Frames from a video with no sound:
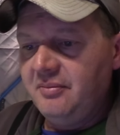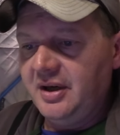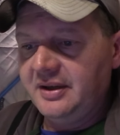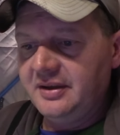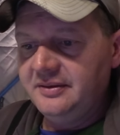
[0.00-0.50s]

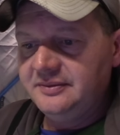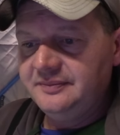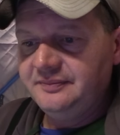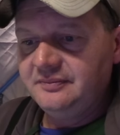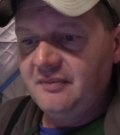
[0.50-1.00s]
But,
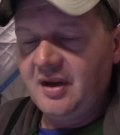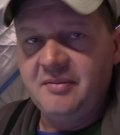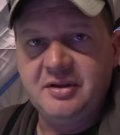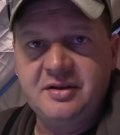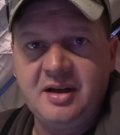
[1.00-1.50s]
I'm
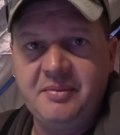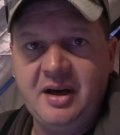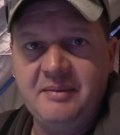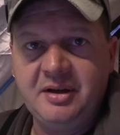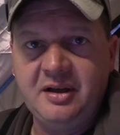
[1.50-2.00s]
going to stop
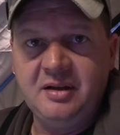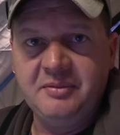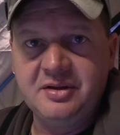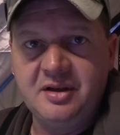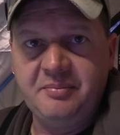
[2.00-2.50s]
gabbing here. I'm
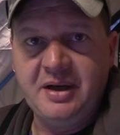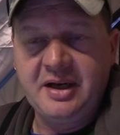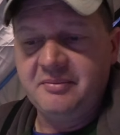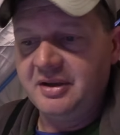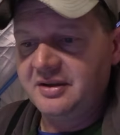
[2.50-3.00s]
going to start
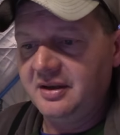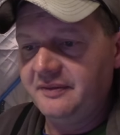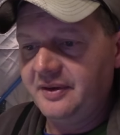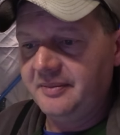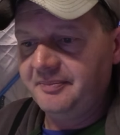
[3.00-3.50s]
packing my
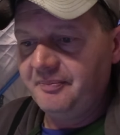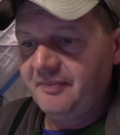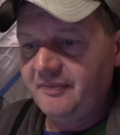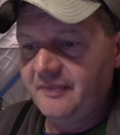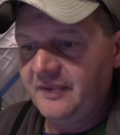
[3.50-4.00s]
stuff up
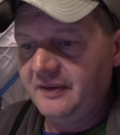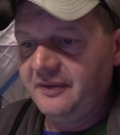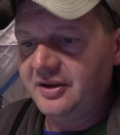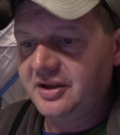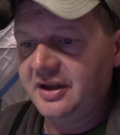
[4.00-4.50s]
the
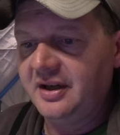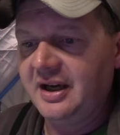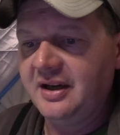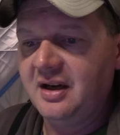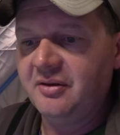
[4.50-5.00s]
fish kind of
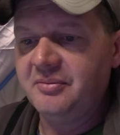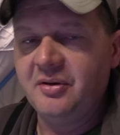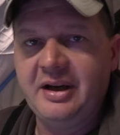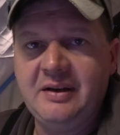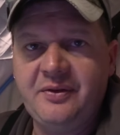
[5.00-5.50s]
died down
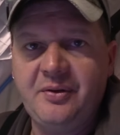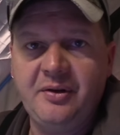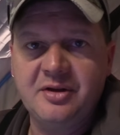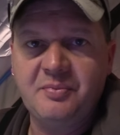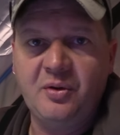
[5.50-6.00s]
about 8.30
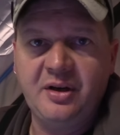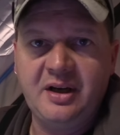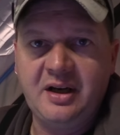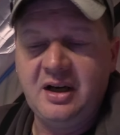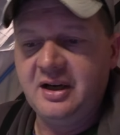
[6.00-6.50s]
this morning.
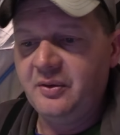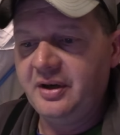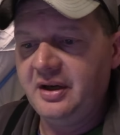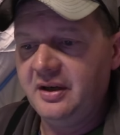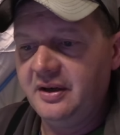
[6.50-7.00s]
I got out
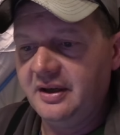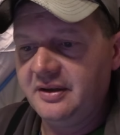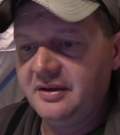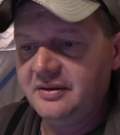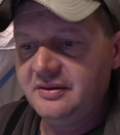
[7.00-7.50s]
here at,
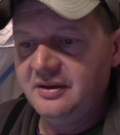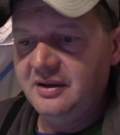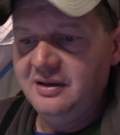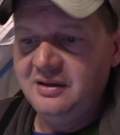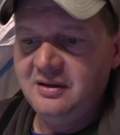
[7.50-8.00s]

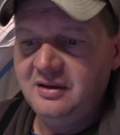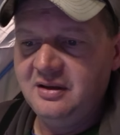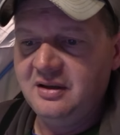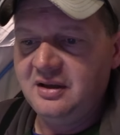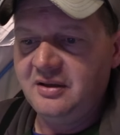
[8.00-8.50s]

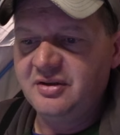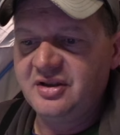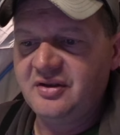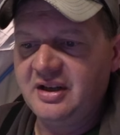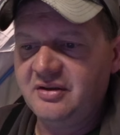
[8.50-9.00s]
oh,
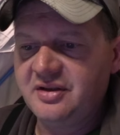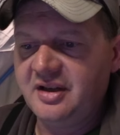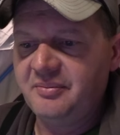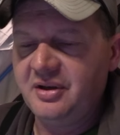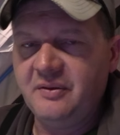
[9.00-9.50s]
think I was set
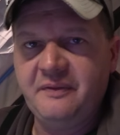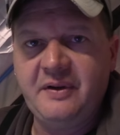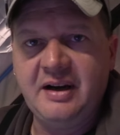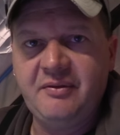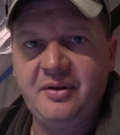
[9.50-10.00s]
up around
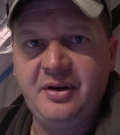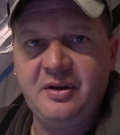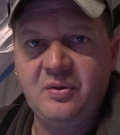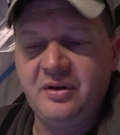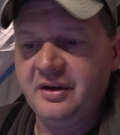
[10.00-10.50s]
5.30,
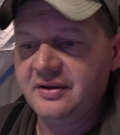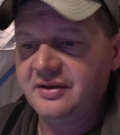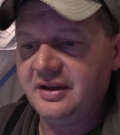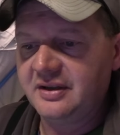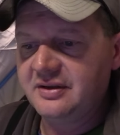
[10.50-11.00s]
quarter to
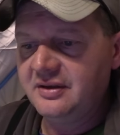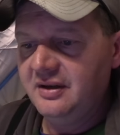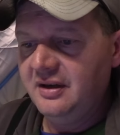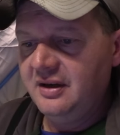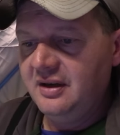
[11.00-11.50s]
6.
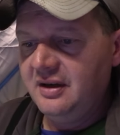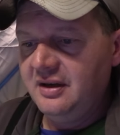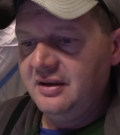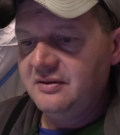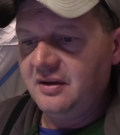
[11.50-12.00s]

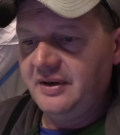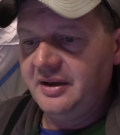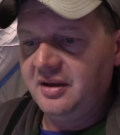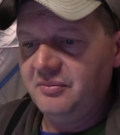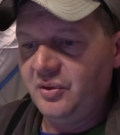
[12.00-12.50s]
So I've had
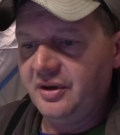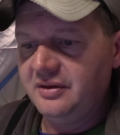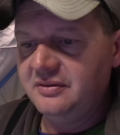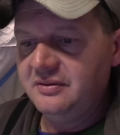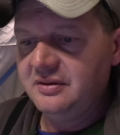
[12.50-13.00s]
a good
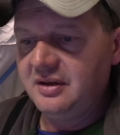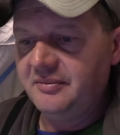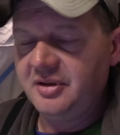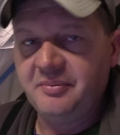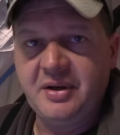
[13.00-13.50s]
morning. I'm
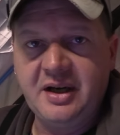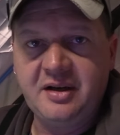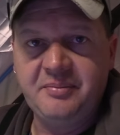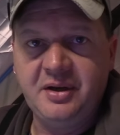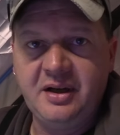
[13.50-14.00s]
going to pack
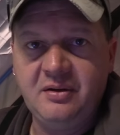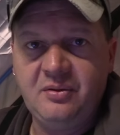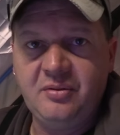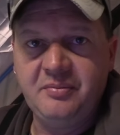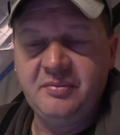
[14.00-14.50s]
up and head
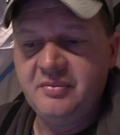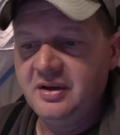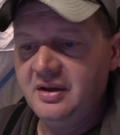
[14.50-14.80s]
home,